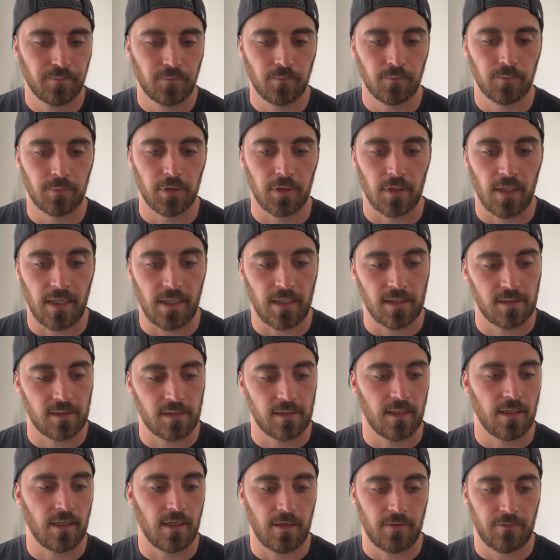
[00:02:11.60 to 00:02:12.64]
But like I
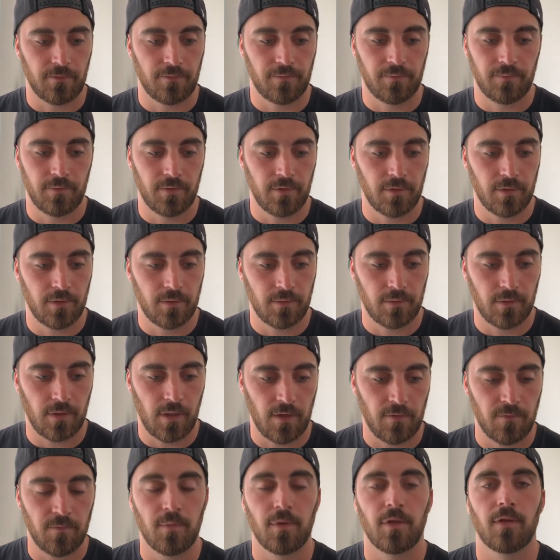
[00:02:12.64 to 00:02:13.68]
said,
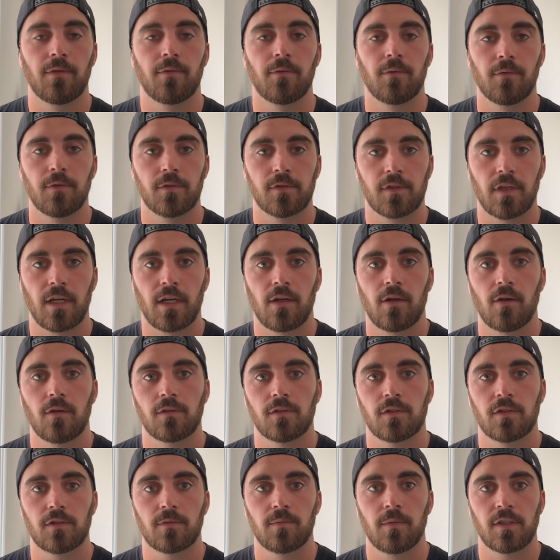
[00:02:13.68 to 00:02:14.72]
I've been through a
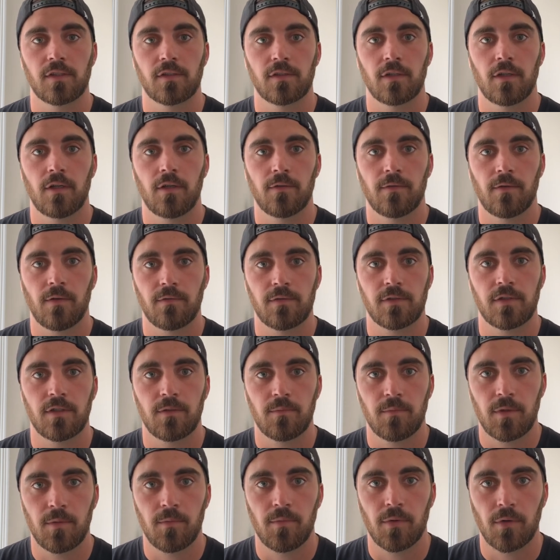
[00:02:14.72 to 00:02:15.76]
psychosis myself. I've seen
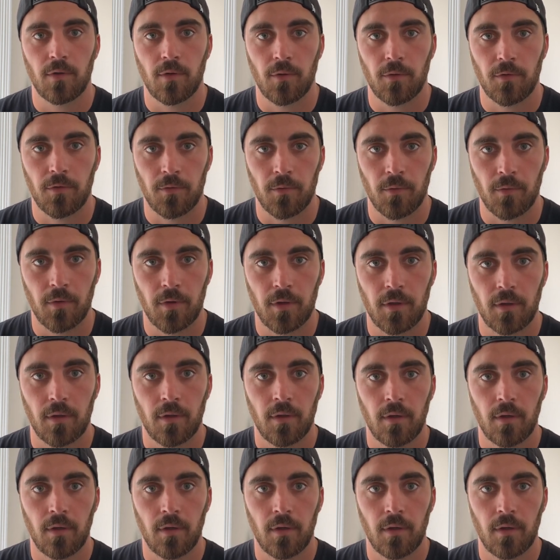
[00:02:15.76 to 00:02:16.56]
people go through it,